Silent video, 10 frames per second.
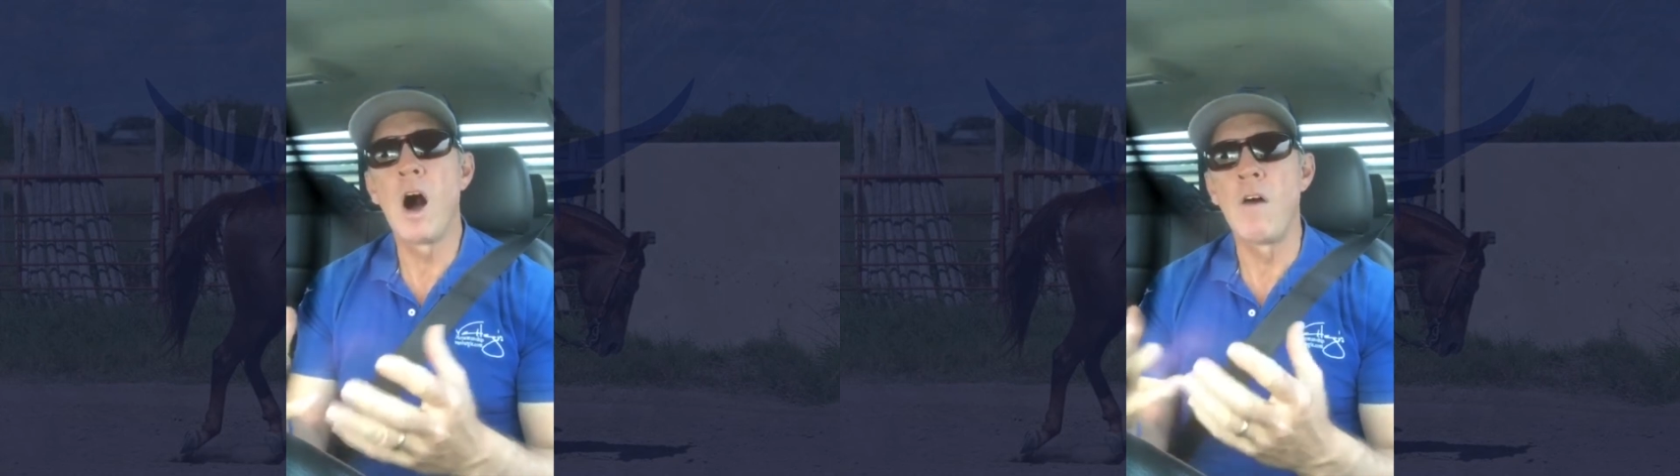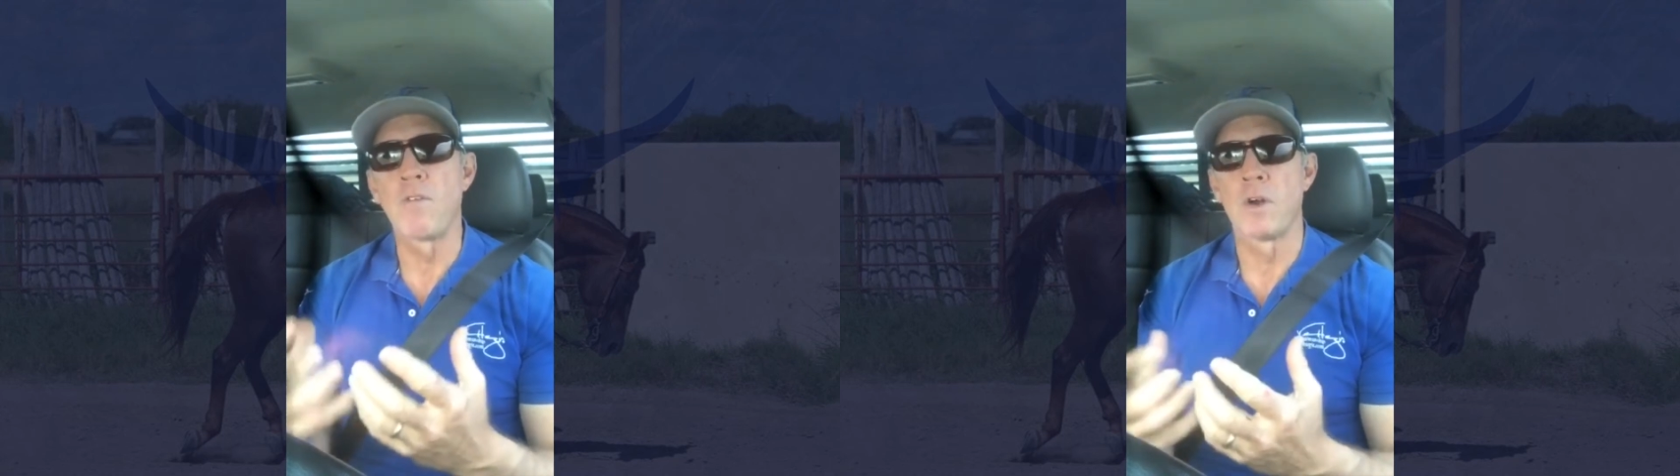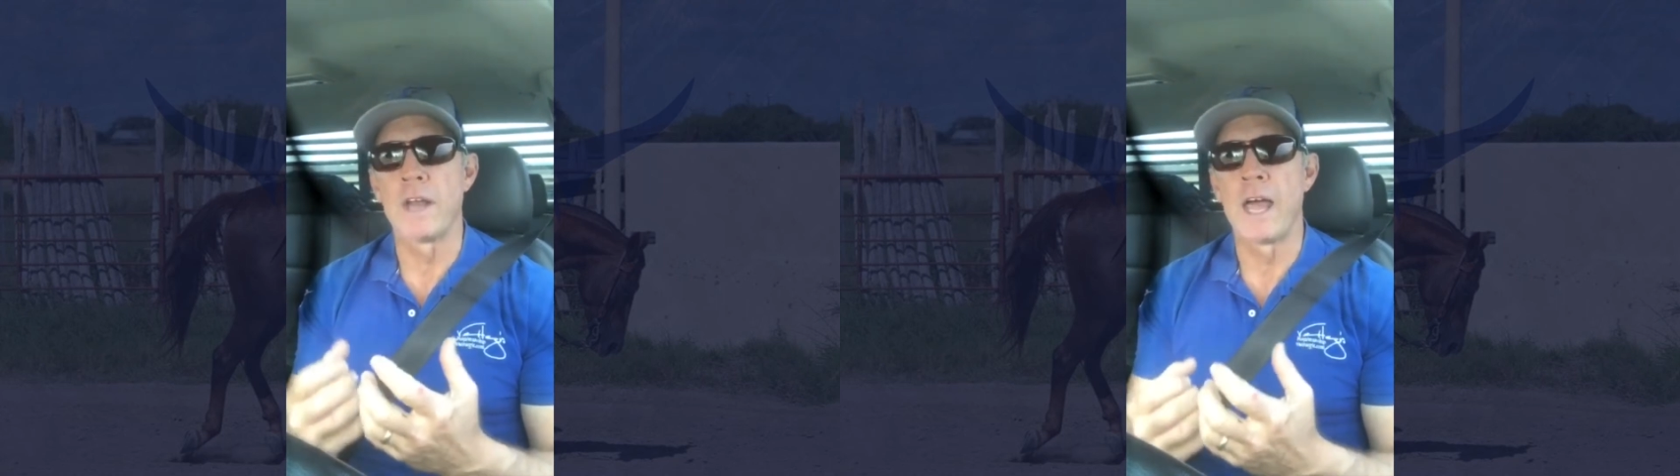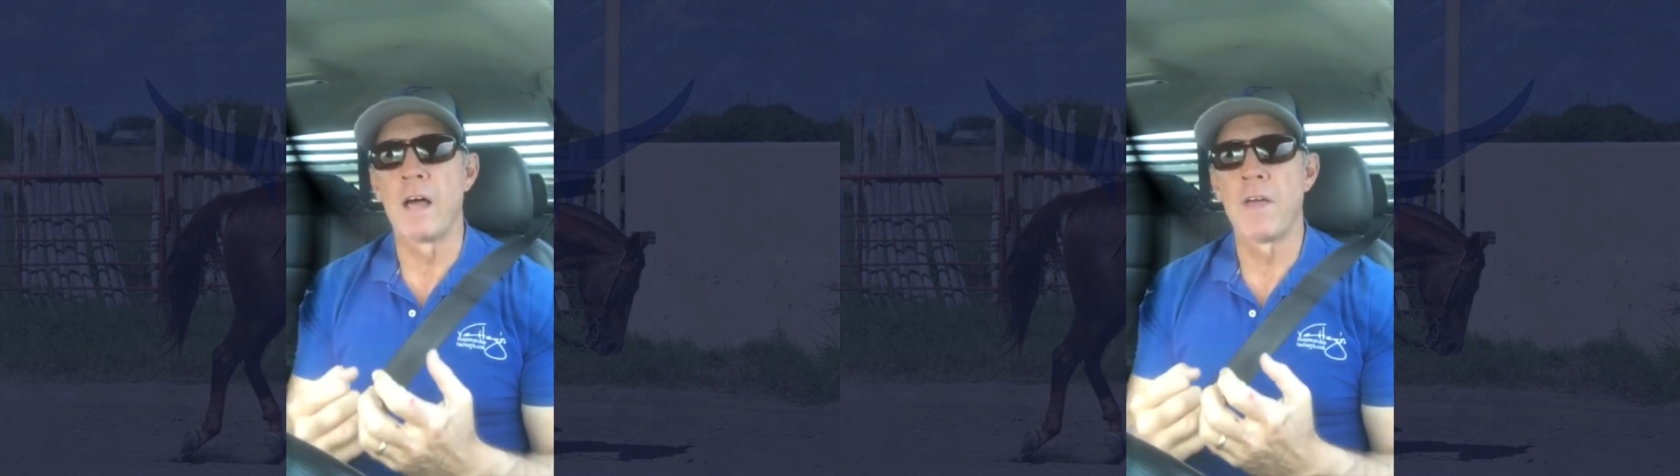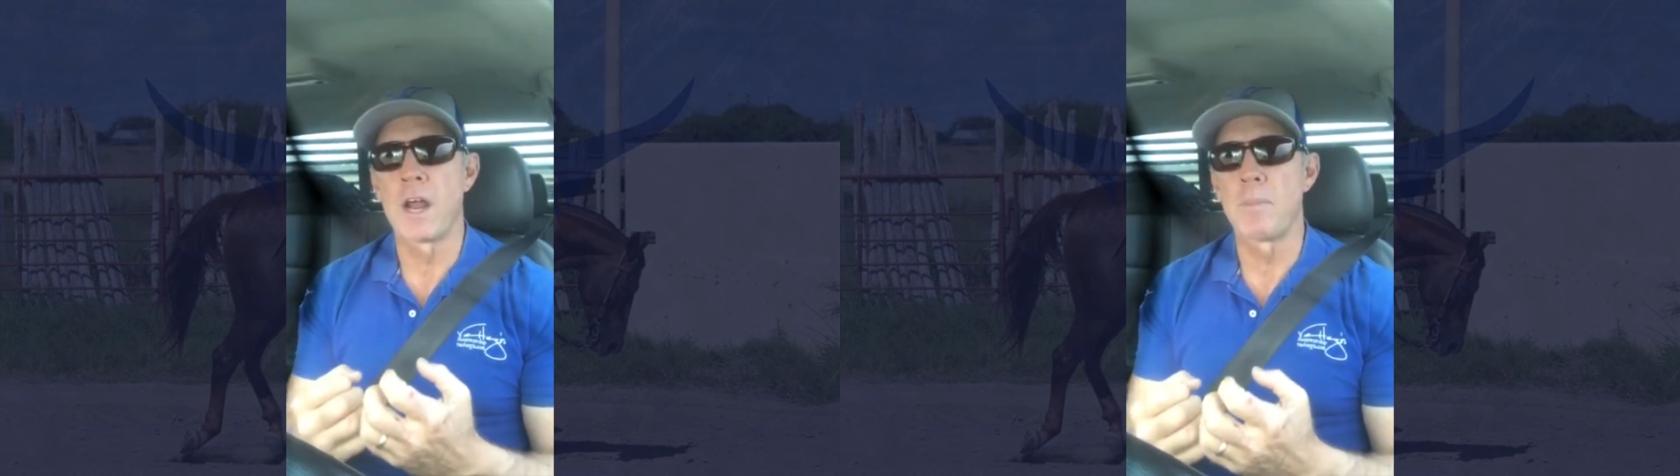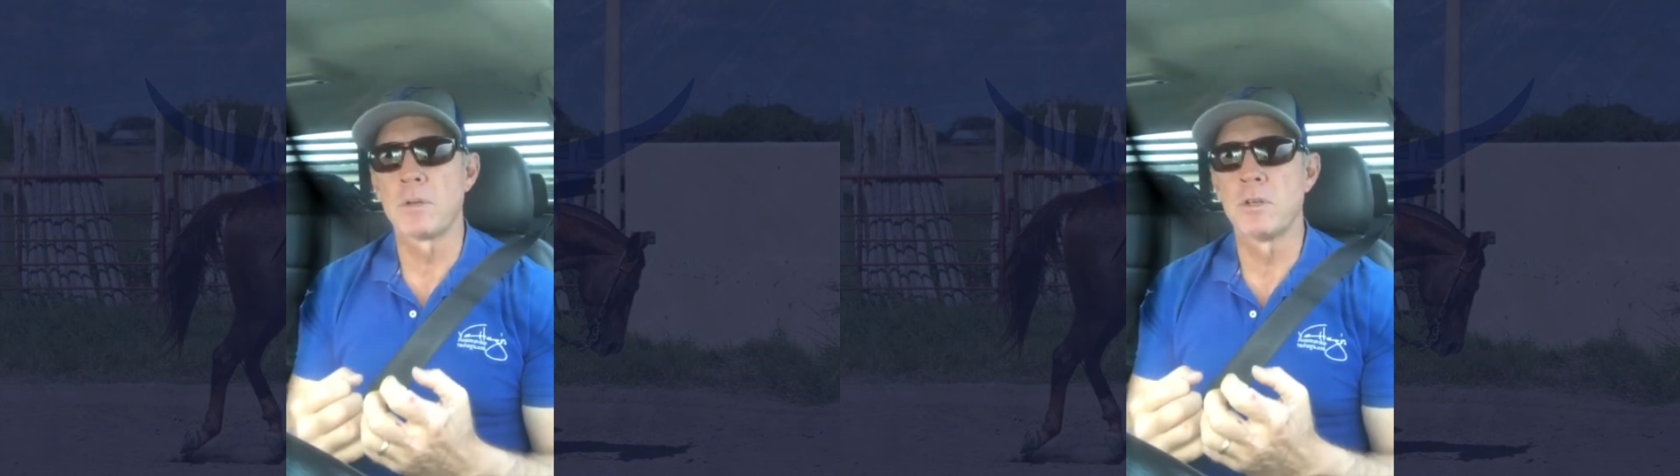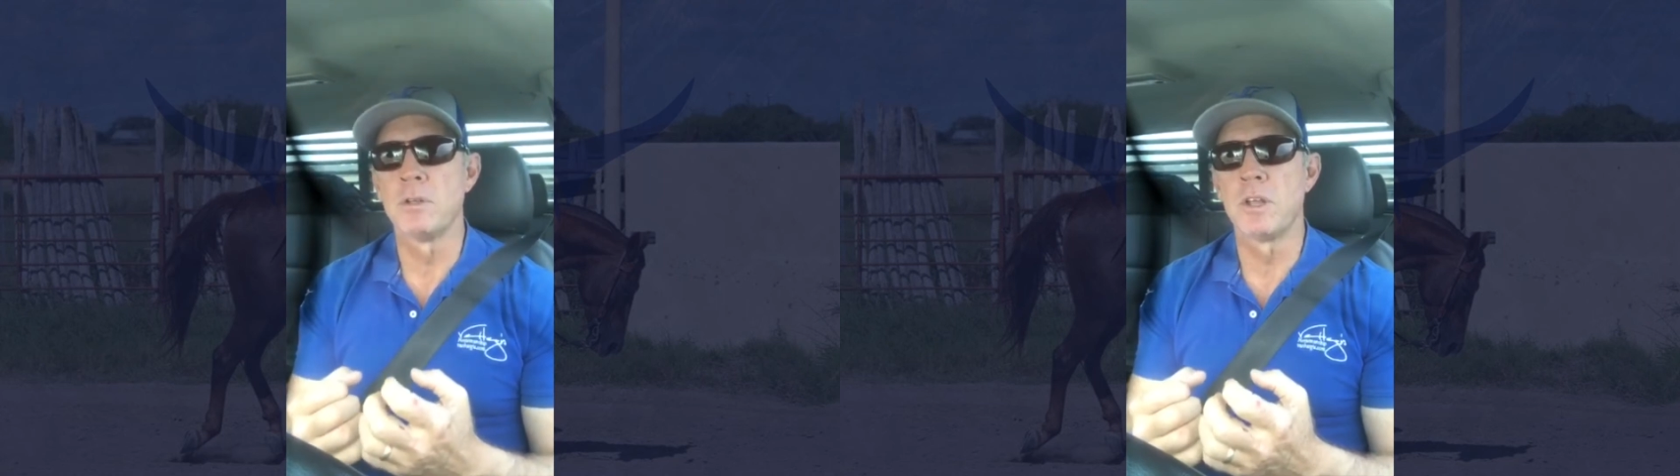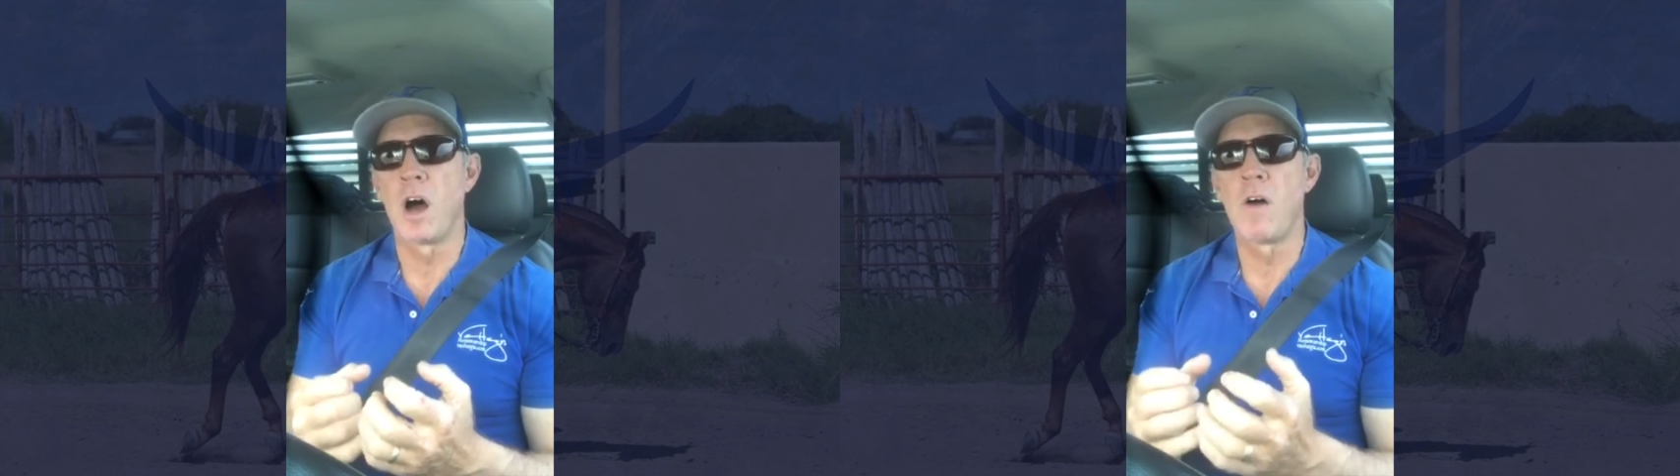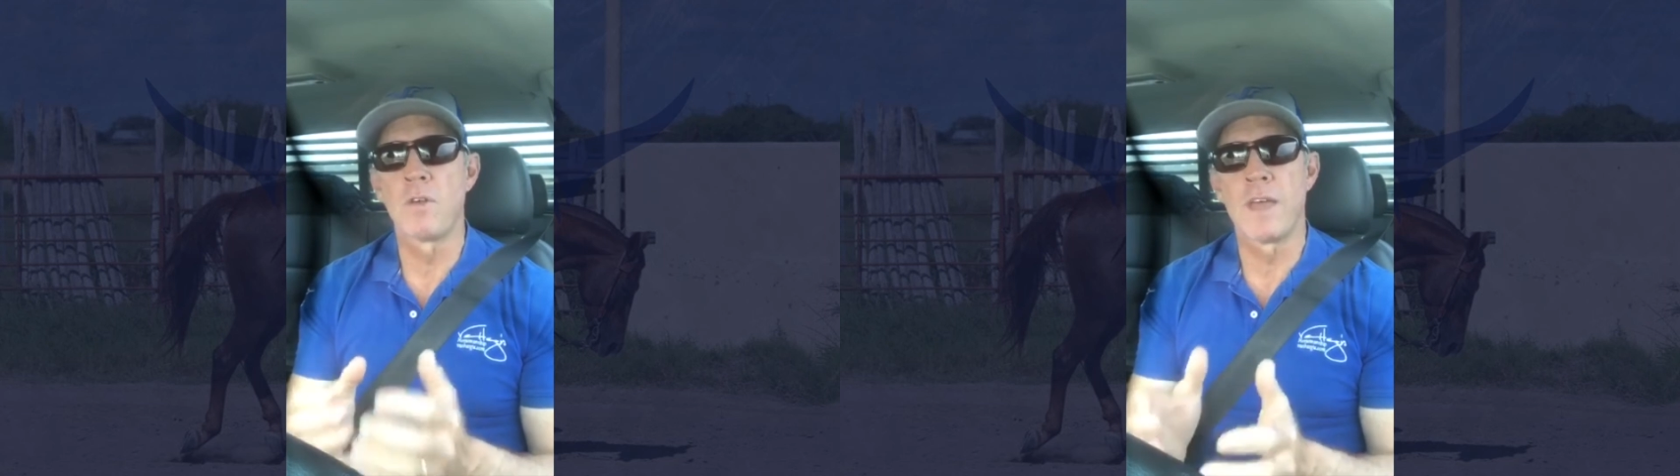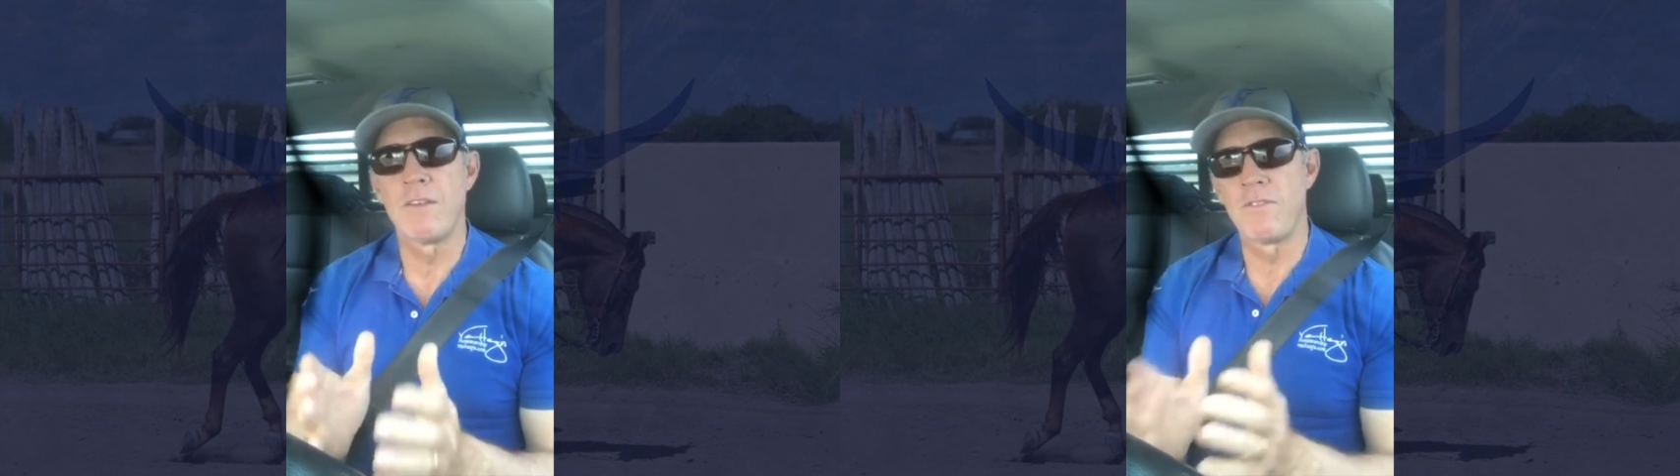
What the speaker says: offer now that opportunity to offer that